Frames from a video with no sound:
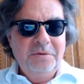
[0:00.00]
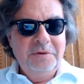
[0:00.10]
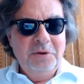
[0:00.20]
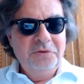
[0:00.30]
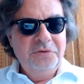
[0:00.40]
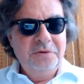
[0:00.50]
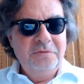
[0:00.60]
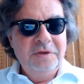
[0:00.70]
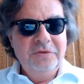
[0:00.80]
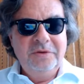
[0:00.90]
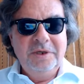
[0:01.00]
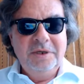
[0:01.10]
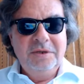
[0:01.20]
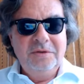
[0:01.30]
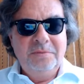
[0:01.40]
We will also
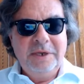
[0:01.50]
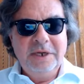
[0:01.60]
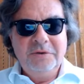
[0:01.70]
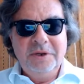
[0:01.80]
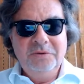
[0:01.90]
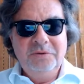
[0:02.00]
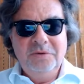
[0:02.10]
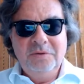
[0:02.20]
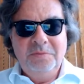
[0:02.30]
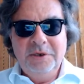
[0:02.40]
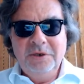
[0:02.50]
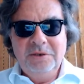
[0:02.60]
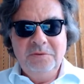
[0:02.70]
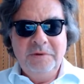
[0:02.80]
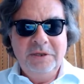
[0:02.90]
investigate background to the
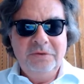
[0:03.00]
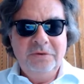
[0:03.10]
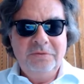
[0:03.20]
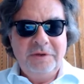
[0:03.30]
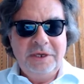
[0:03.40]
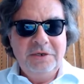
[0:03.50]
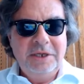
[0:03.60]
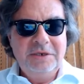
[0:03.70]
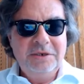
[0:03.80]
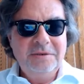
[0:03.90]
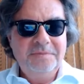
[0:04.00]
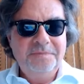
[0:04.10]
empirical weather and fire data.